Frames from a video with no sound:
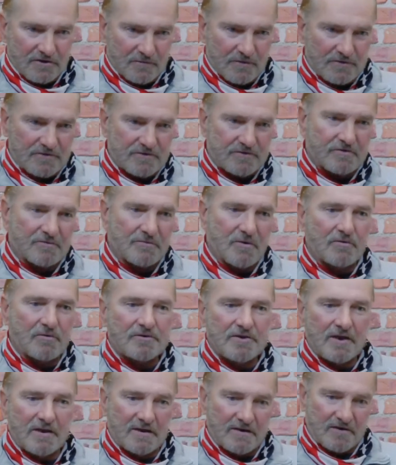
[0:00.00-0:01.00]
which is a
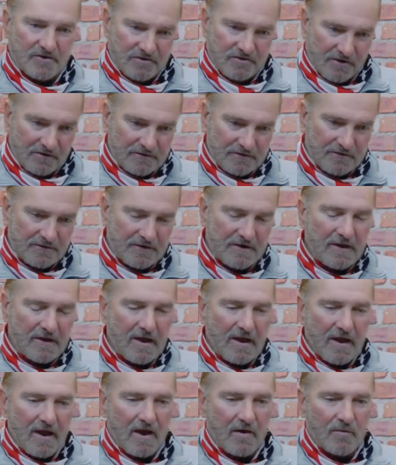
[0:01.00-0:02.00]
rotating shelter
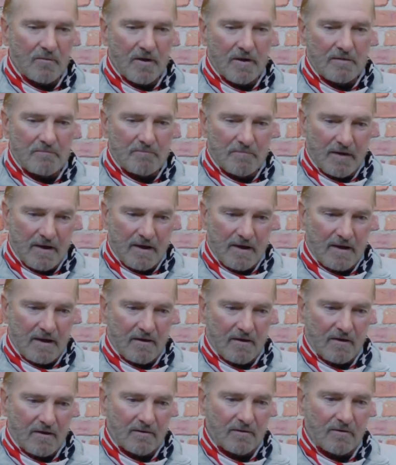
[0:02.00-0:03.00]
uh, run by
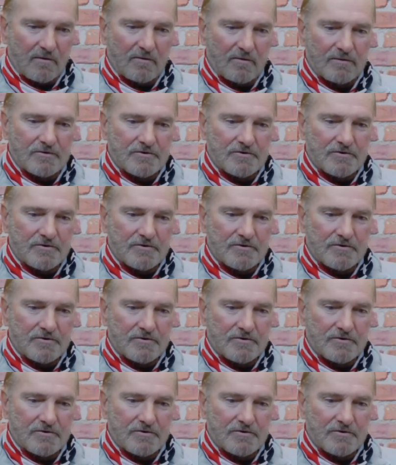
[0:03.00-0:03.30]
our local